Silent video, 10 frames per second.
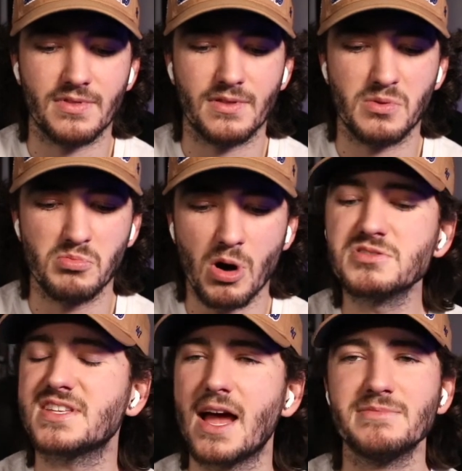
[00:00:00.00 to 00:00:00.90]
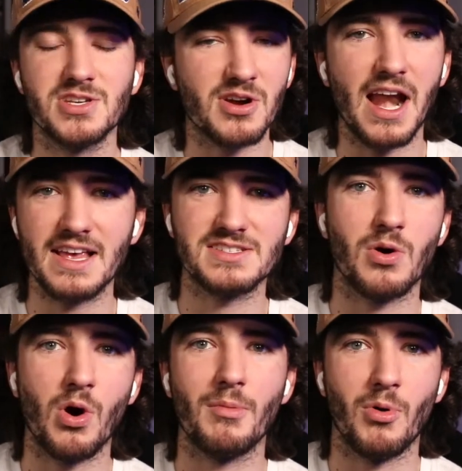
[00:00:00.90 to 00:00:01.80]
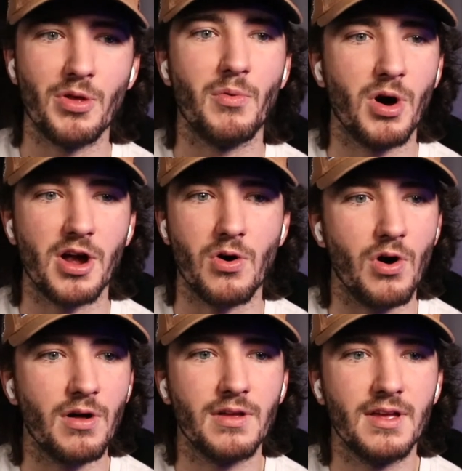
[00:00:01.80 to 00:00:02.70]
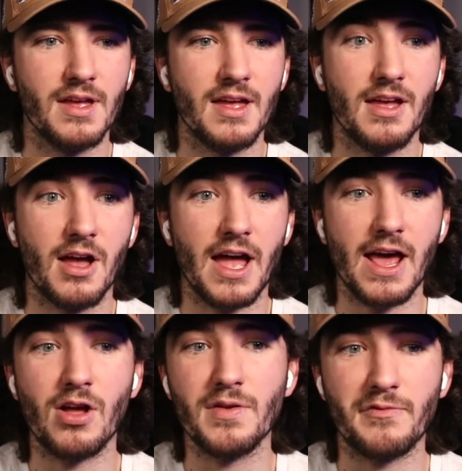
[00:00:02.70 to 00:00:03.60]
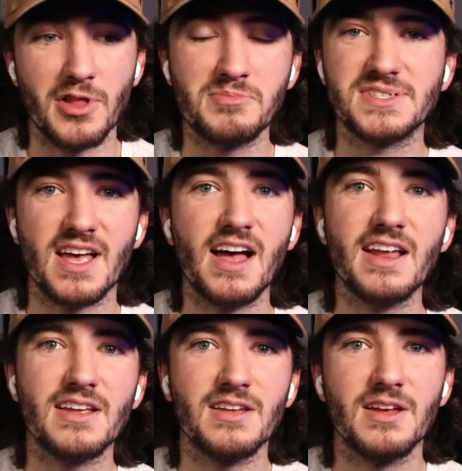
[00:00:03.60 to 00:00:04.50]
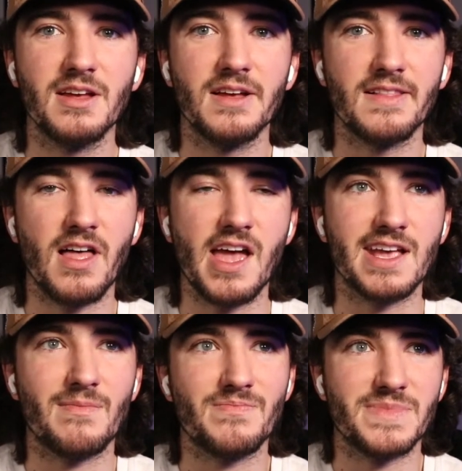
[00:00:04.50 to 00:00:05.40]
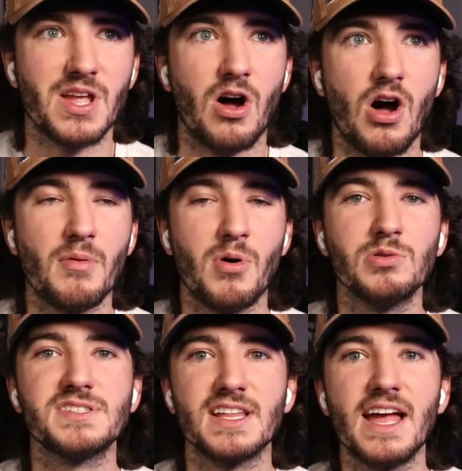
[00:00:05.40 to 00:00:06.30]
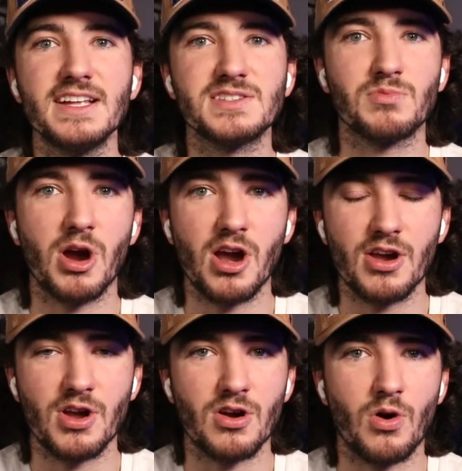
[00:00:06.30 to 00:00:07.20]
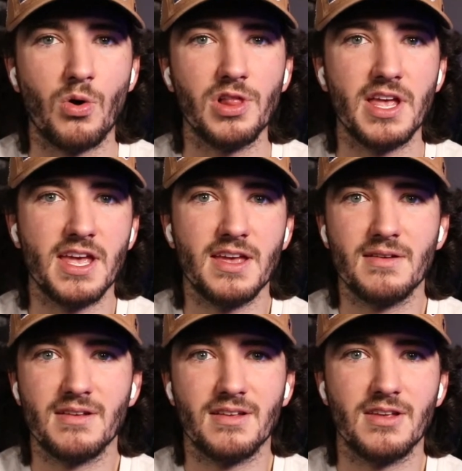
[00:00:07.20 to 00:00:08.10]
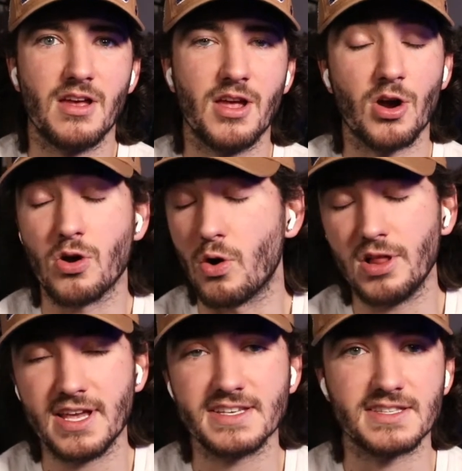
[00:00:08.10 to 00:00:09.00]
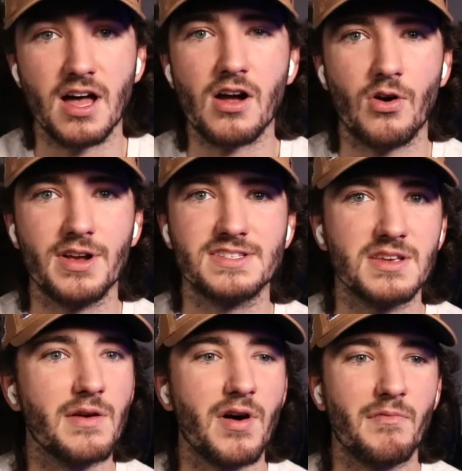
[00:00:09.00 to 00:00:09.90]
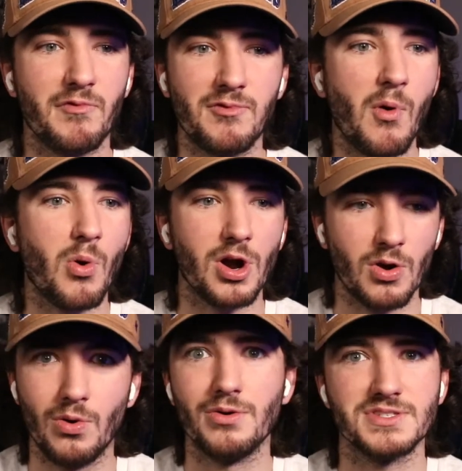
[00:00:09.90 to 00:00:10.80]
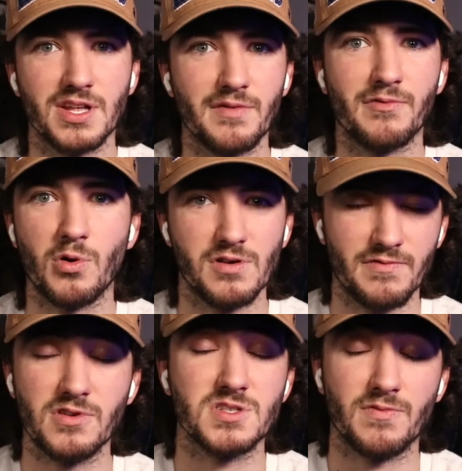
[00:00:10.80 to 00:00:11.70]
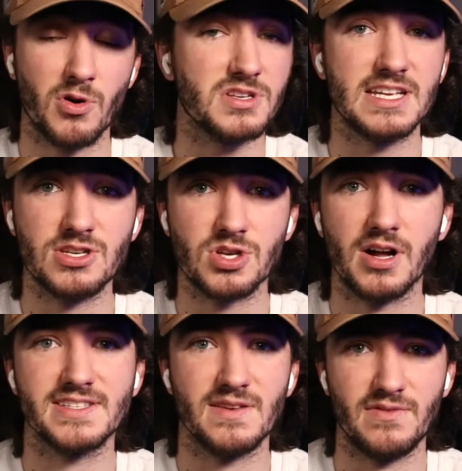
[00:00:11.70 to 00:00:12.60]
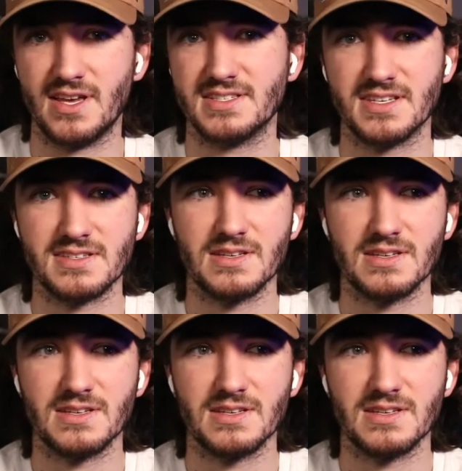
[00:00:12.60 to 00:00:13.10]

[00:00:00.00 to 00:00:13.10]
most times you're going to score more than 1 goal. And on the flip side, like on most nights where your goalie is not going to give up 4 goals on the first 14 shots he faces.